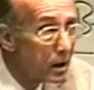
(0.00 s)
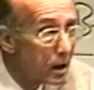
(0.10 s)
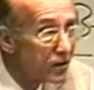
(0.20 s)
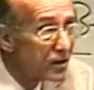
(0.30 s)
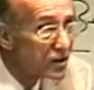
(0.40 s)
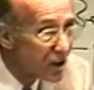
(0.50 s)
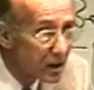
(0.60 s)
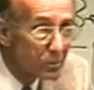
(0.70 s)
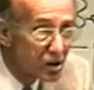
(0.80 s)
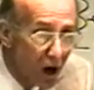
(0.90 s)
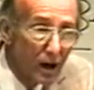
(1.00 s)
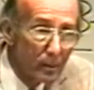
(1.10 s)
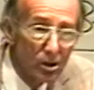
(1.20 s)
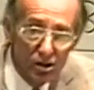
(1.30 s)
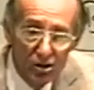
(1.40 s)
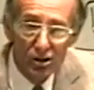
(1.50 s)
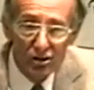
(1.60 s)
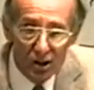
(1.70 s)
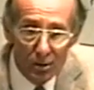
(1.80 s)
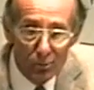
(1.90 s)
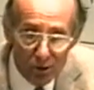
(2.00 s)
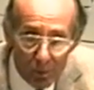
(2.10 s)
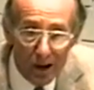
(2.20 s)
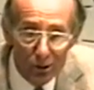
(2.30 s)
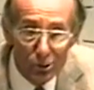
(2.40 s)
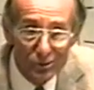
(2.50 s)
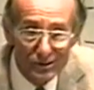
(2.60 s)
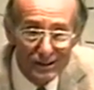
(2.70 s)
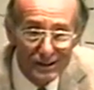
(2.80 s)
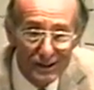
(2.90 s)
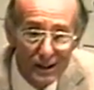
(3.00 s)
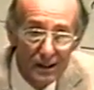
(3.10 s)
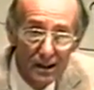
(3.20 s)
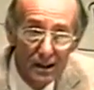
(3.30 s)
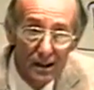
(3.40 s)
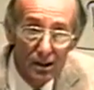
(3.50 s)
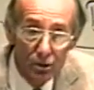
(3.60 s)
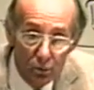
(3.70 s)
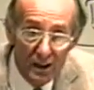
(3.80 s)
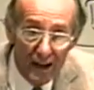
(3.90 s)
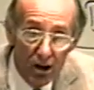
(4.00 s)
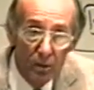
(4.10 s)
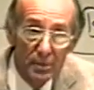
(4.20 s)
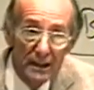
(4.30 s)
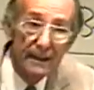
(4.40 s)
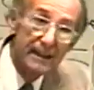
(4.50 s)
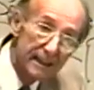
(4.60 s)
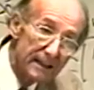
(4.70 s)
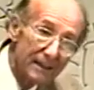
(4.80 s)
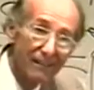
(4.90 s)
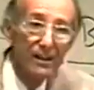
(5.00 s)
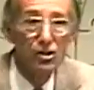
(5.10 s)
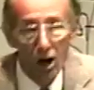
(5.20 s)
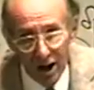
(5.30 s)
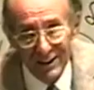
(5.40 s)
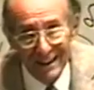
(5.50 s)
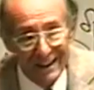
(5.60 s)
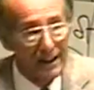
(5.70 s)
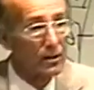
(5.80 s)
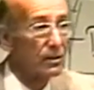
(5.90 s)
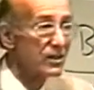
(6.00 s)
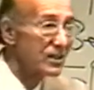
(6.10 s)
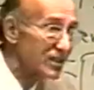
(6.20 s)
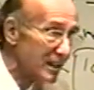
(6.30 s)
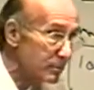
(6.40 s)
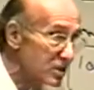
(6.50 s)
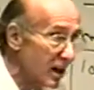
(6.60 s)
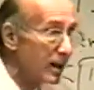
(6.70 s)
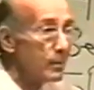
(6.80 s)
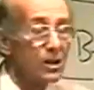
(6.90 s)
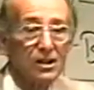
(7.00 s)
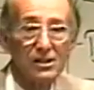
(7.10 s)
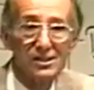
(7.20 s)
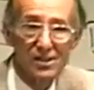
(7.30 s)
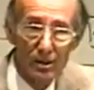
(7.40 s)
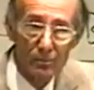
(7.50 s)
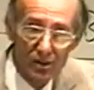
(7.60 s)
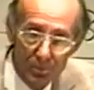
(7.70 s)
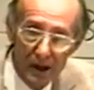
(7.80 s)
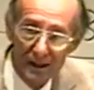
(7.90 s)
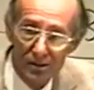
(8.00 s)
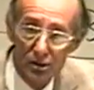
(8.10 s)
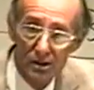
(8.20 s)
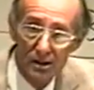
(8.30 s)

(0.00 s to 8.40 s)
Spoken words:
at the same time and in the same respect. You cannot be here and not here at the same time and in the same respect.